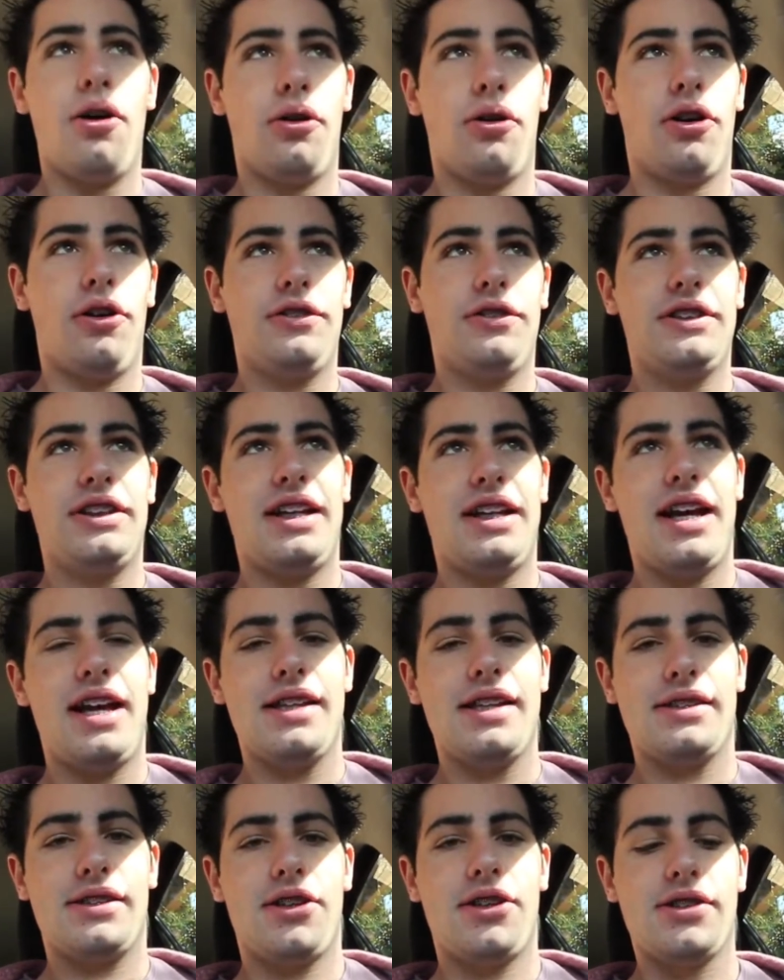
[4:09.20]
To
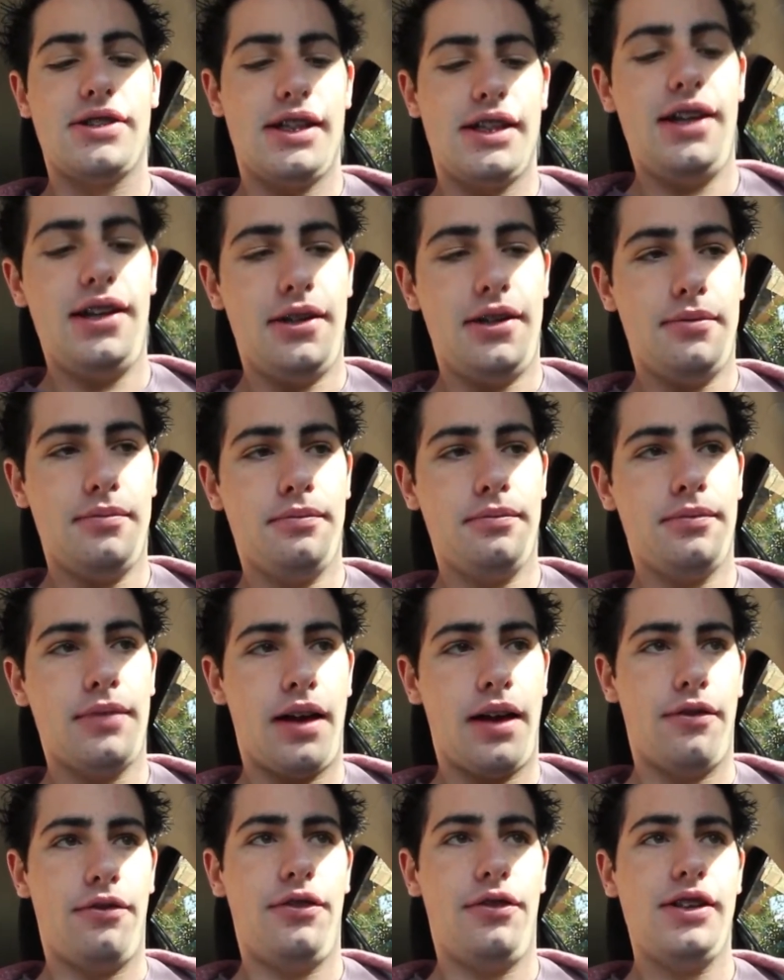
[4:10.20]
Nan's, go see them,
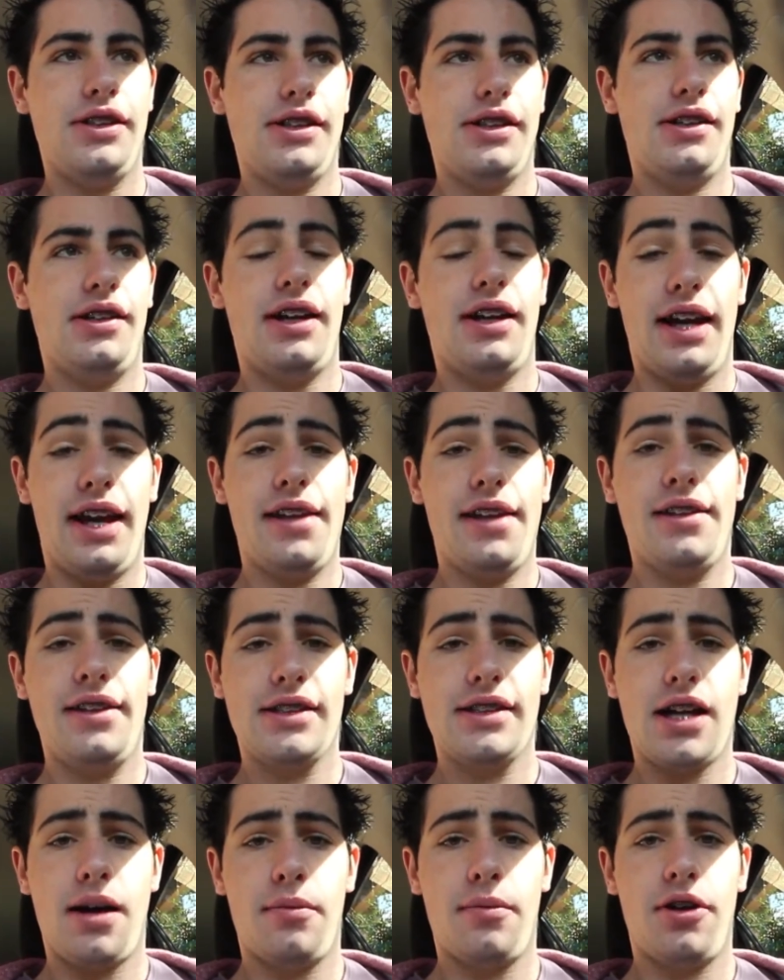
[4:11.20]
have a visit.
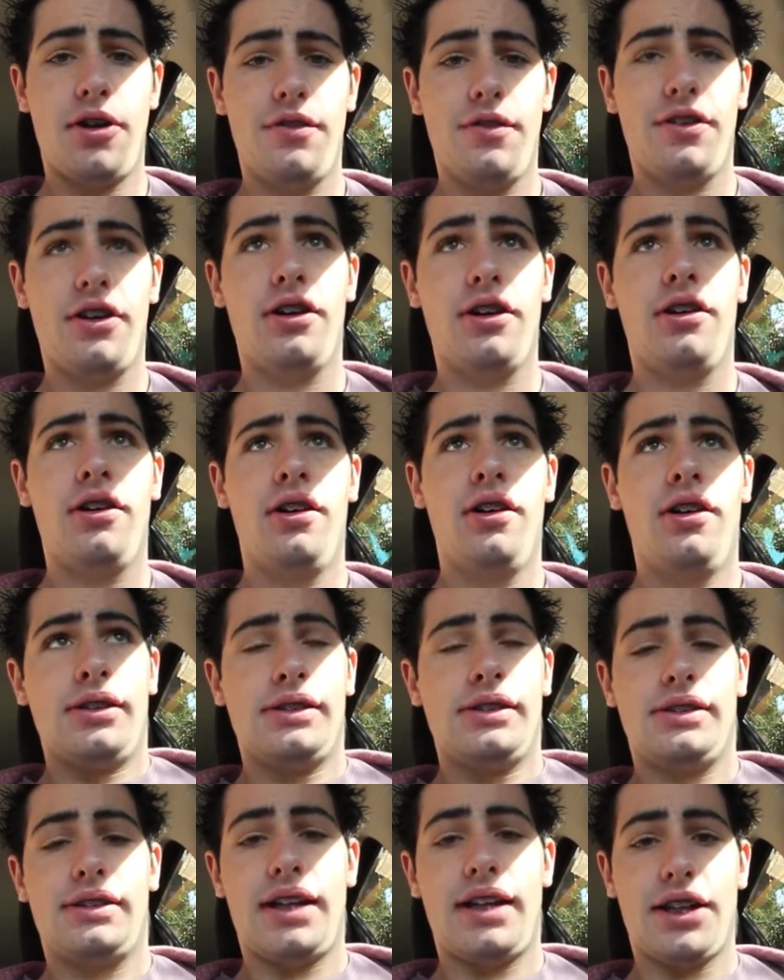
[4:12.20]
Anthony's coming over,
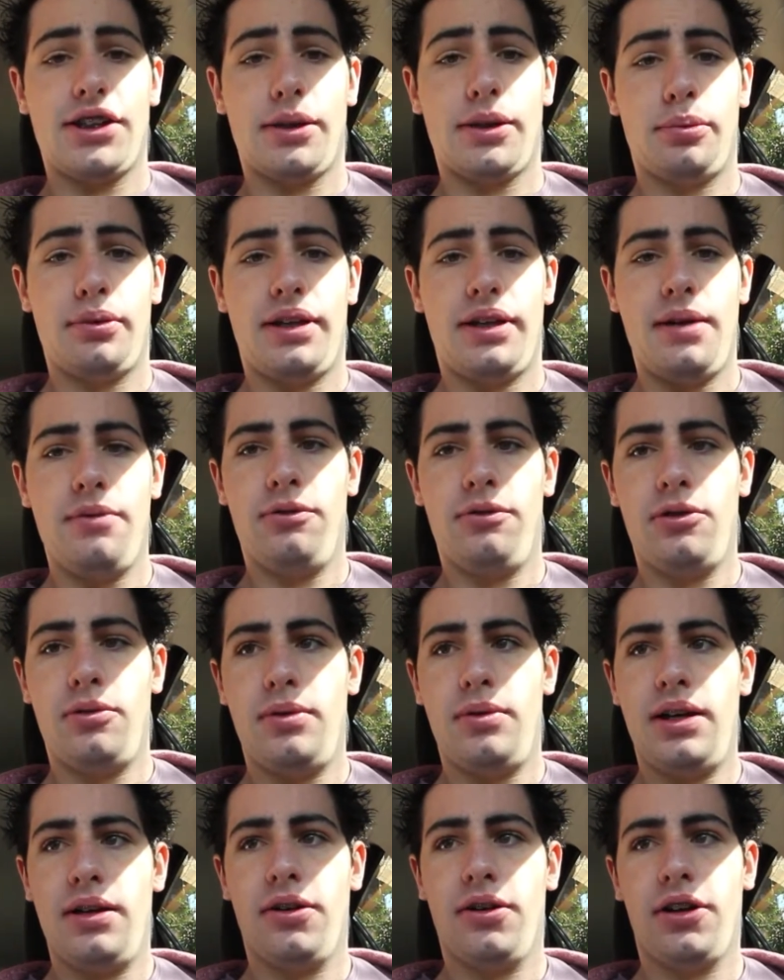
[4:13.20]
just catch up with him for a bit.